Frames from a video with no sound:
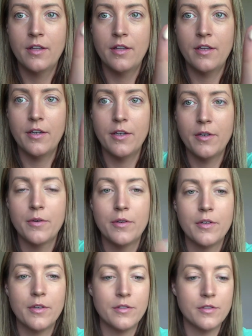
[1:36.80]
There you go,
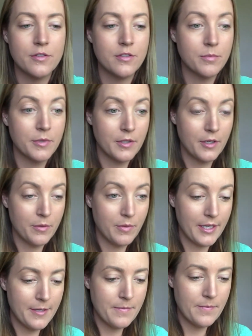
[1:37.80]
goes a super long
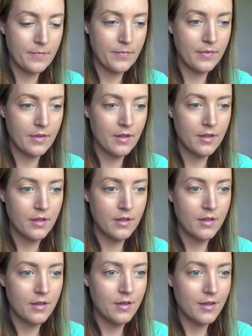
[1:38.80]
way.
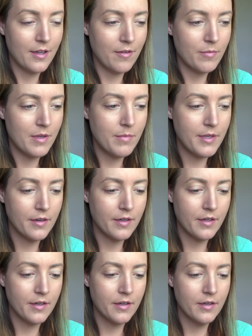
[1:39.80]
I have my mirror
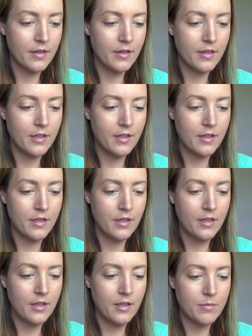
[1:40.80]
here.
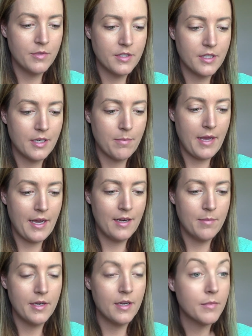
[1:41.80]
I'm just gonna pat a
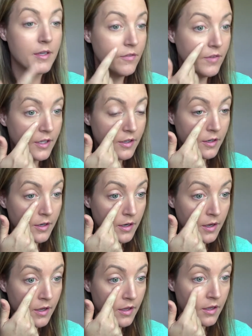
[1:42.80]
bit on my finger and
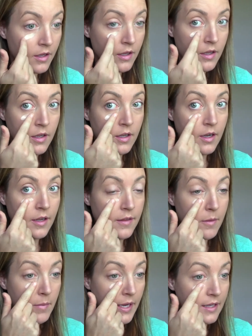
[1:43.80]

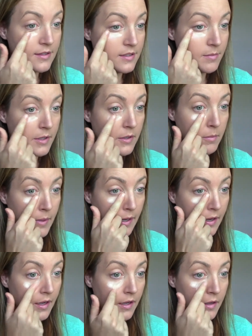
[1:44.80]
then pat some under my
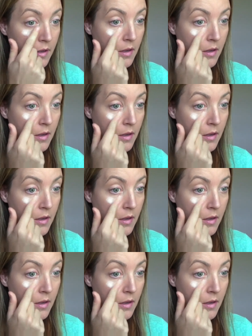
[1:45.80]
eye.